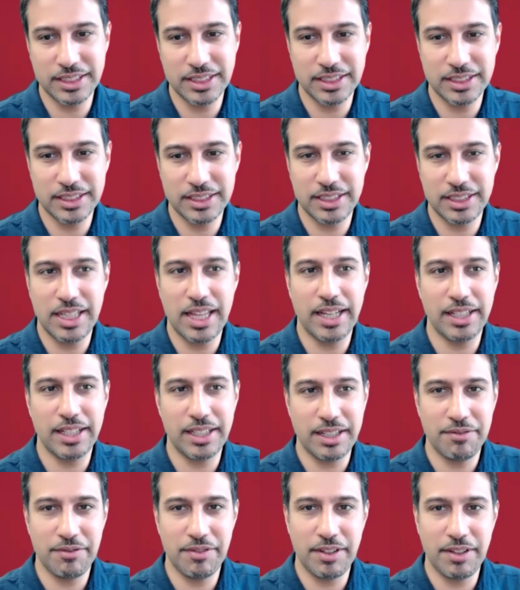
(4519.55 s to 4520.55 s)
it's like
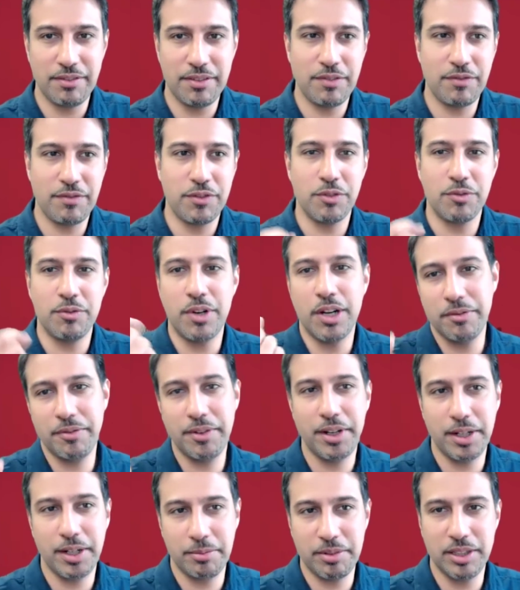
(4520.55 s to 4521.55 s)
if for one
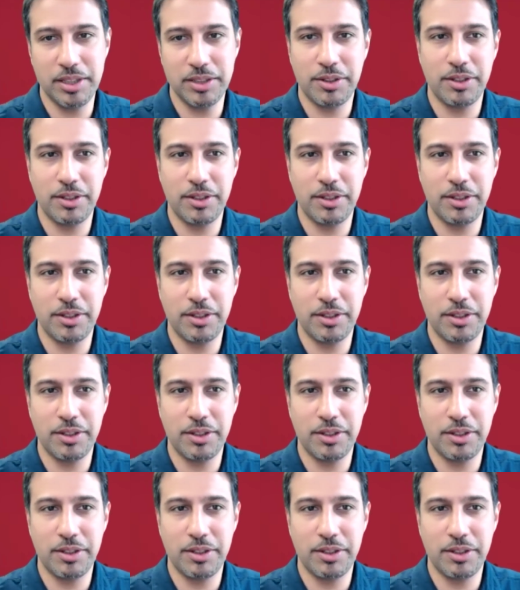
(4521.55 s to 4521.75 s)
variable